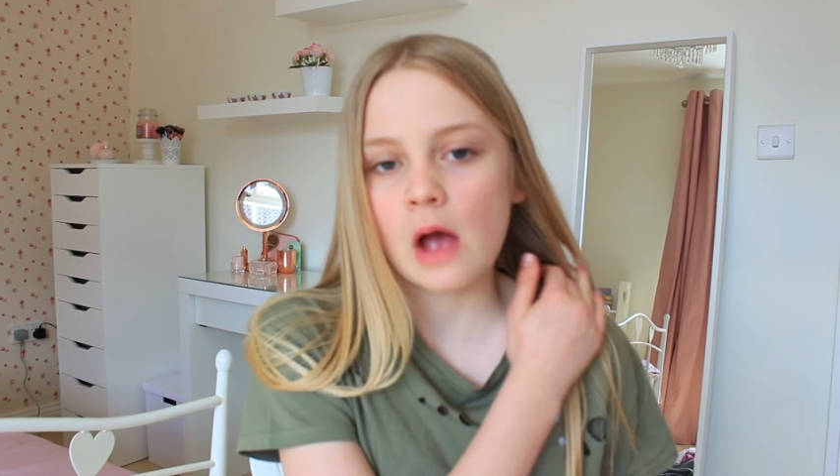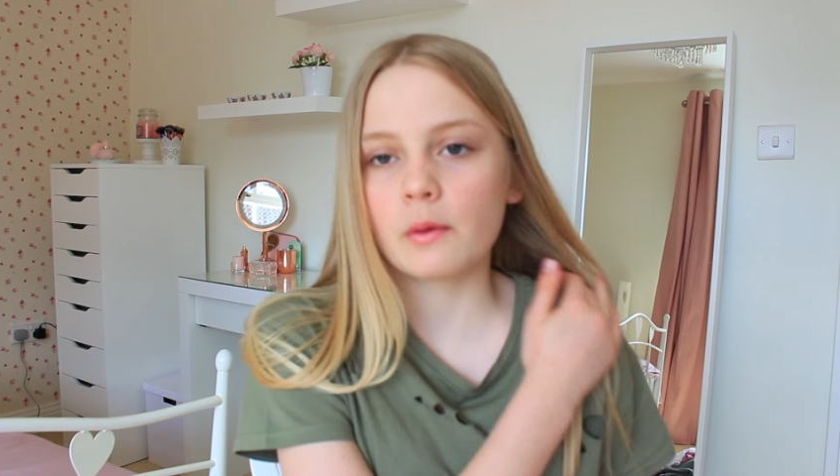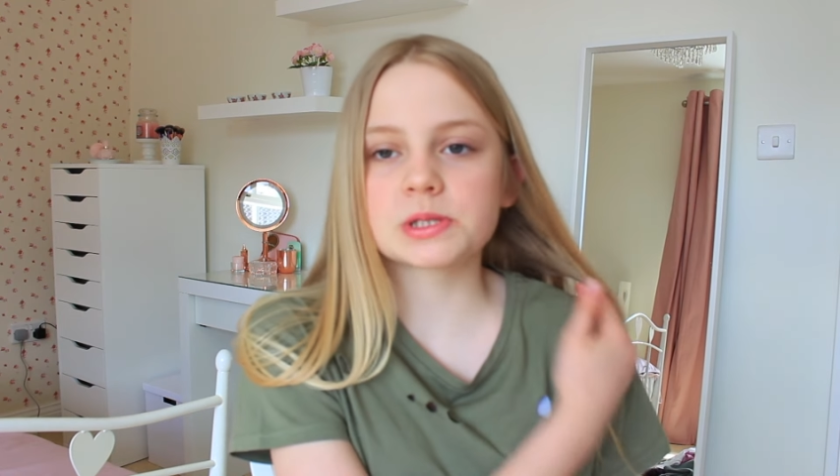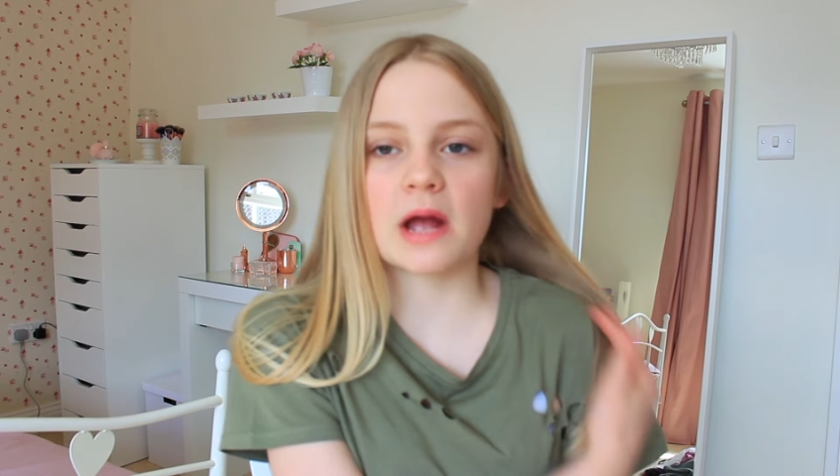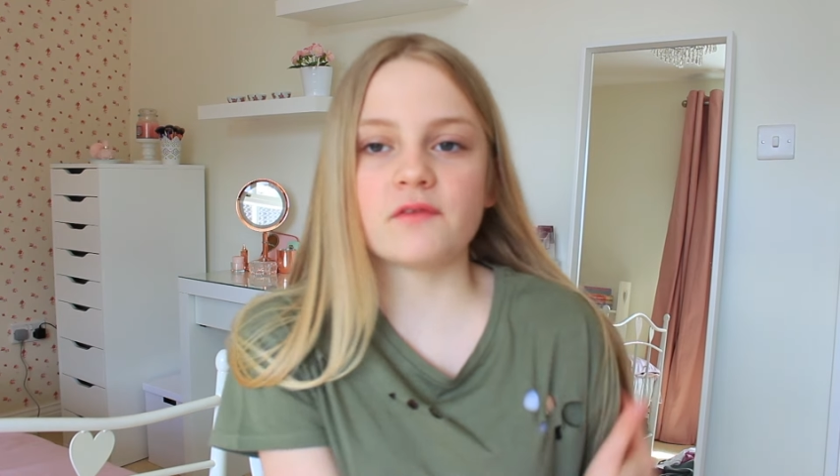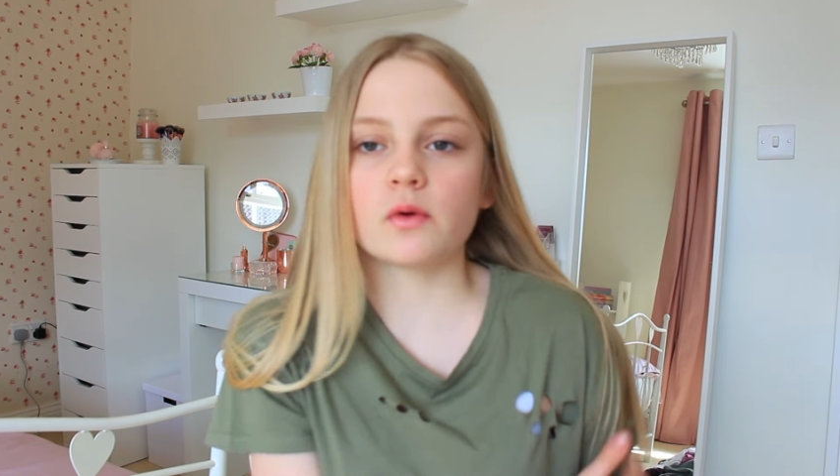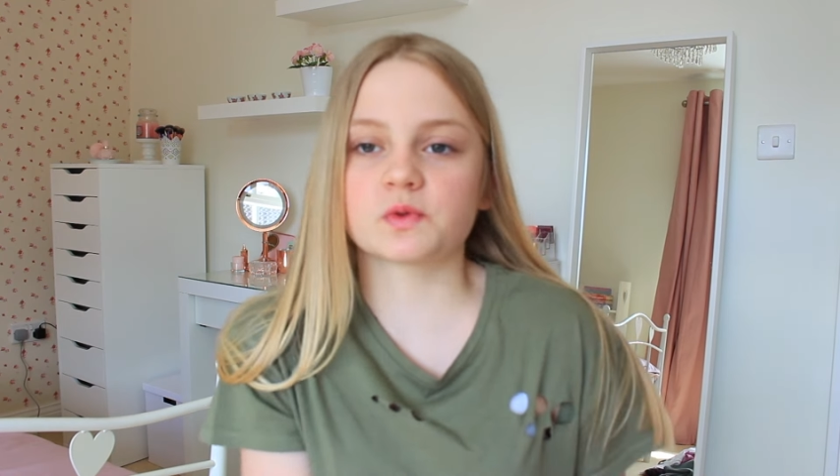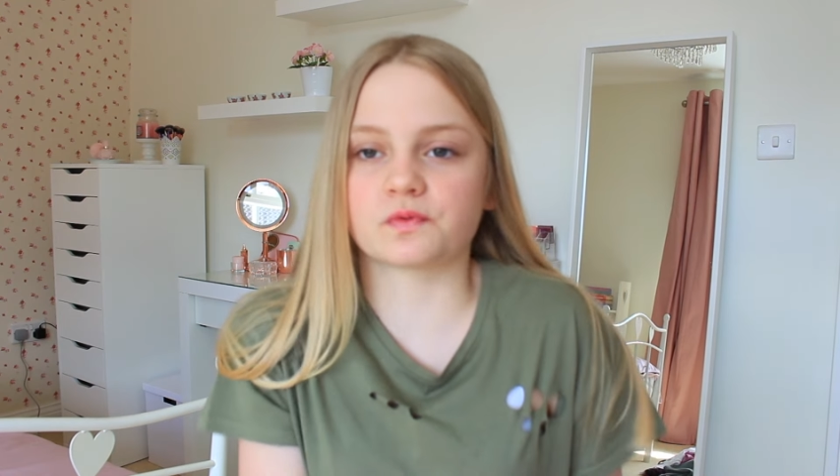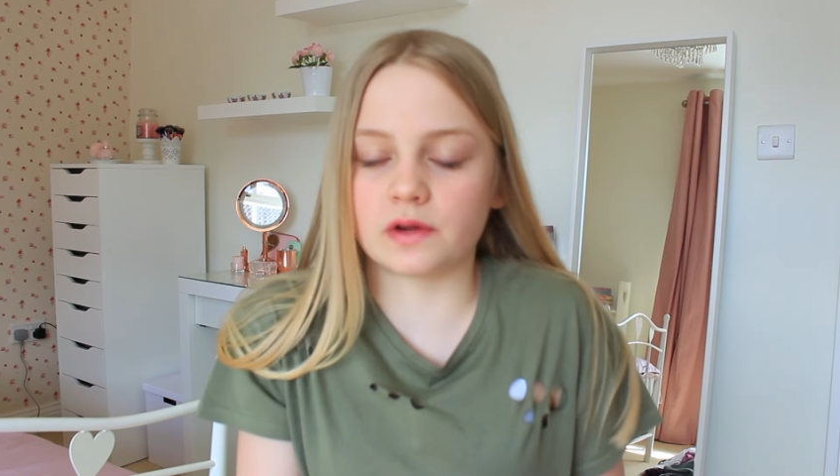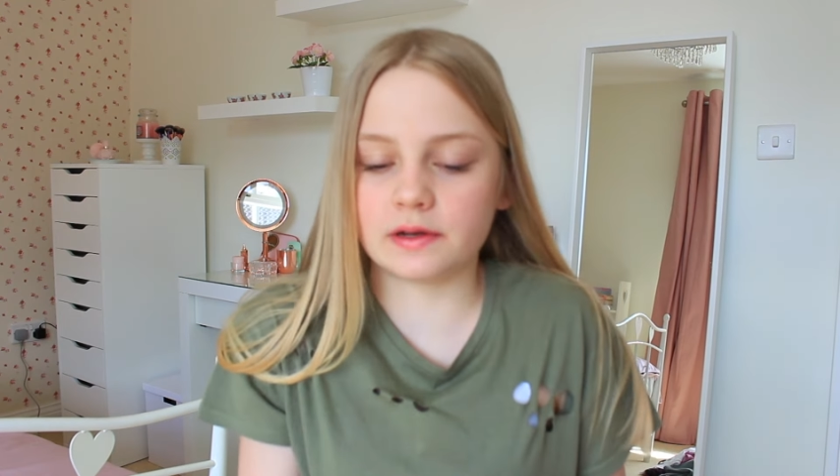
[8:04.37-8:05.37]
which I thought
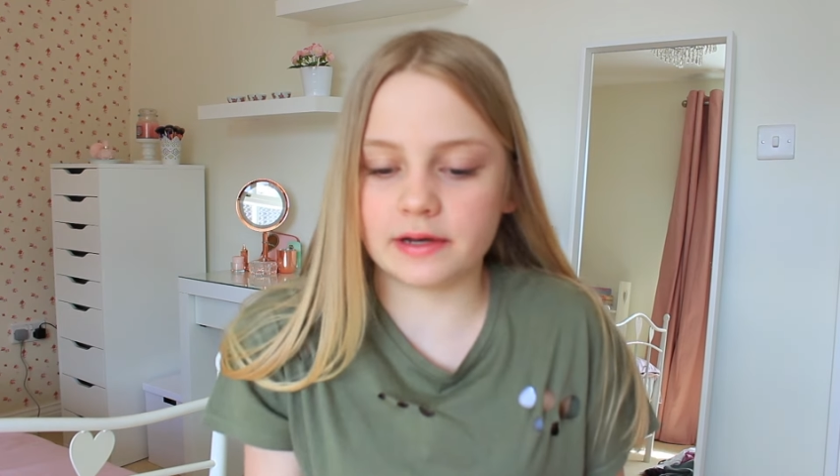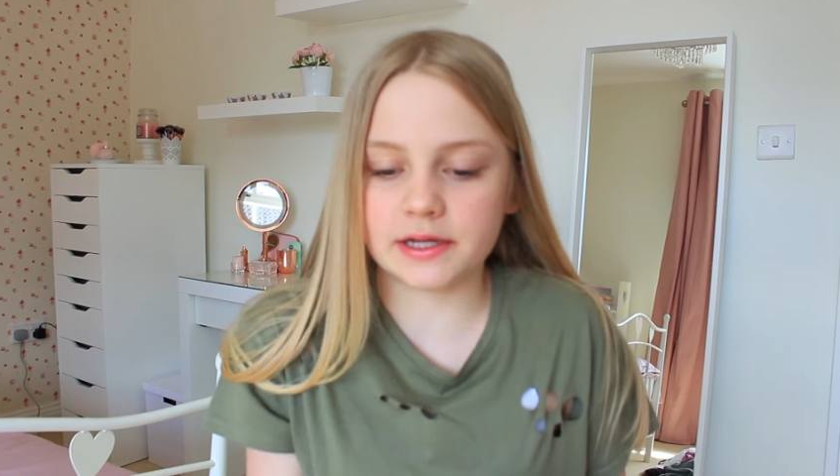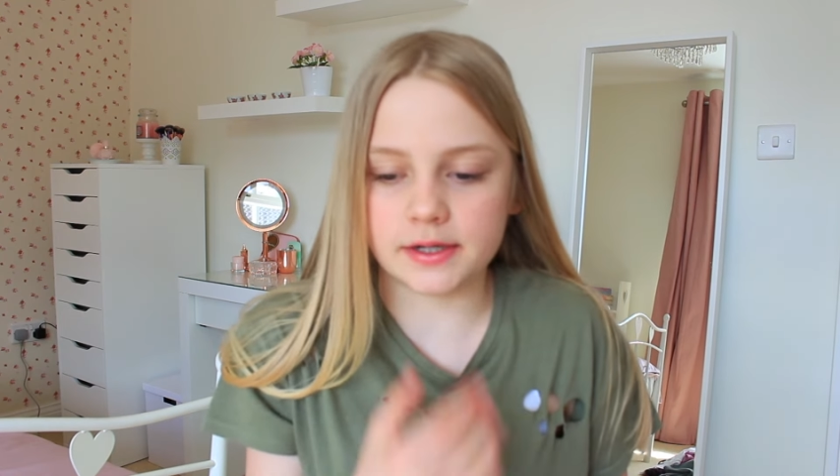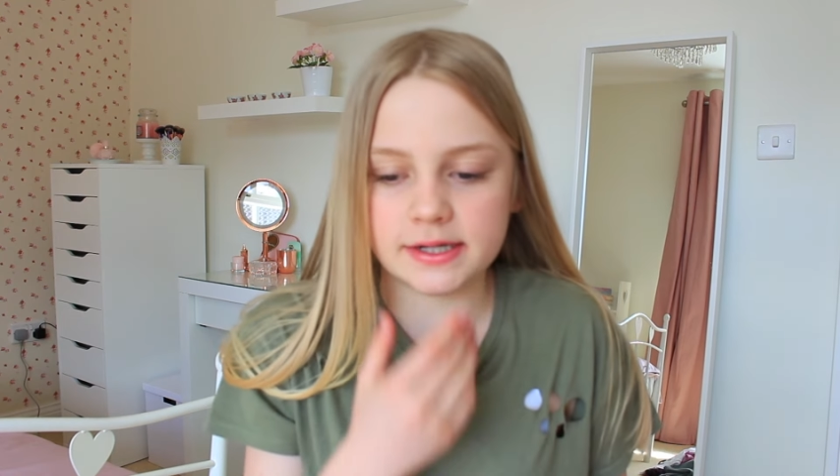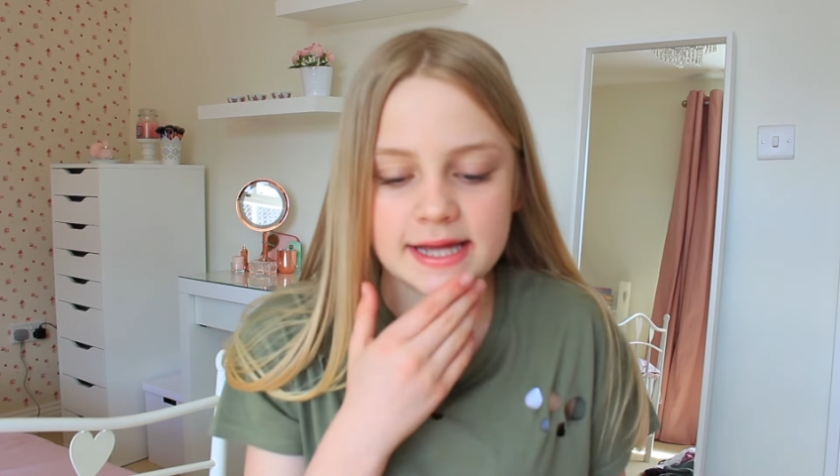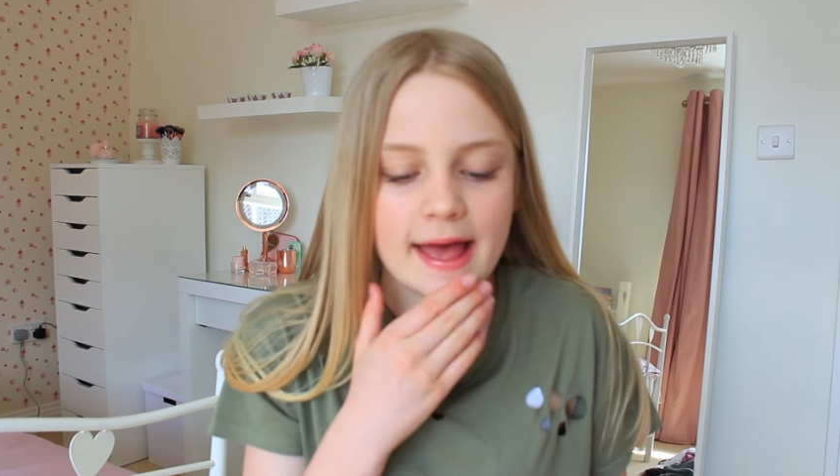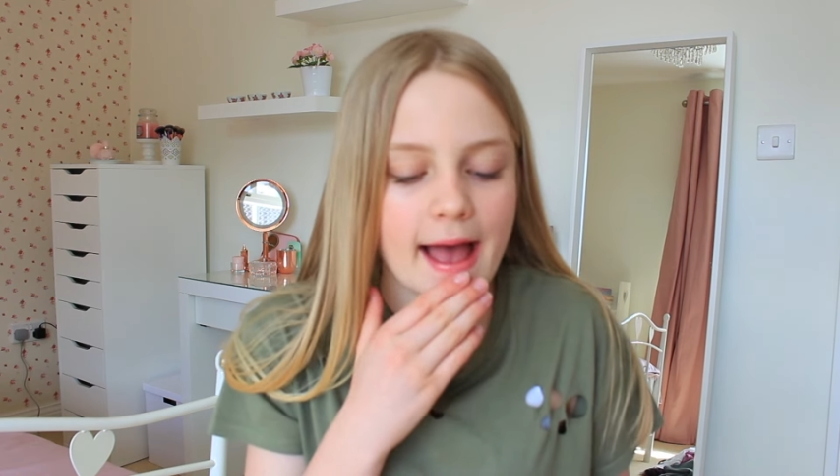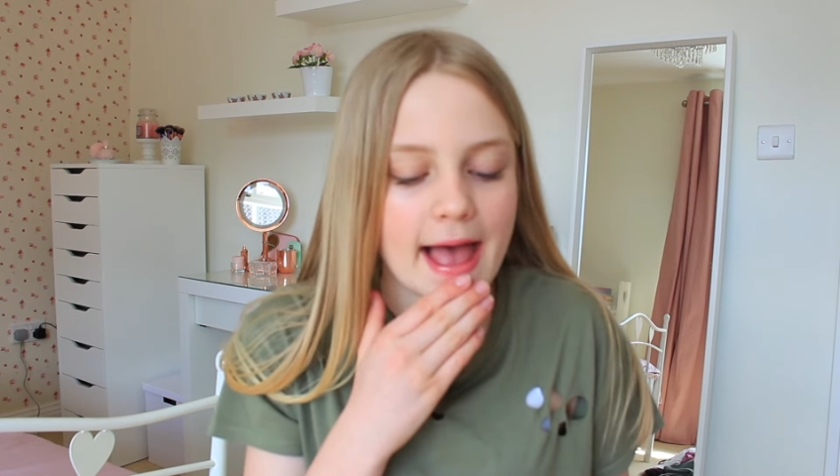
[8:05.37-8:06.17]
was really, really good.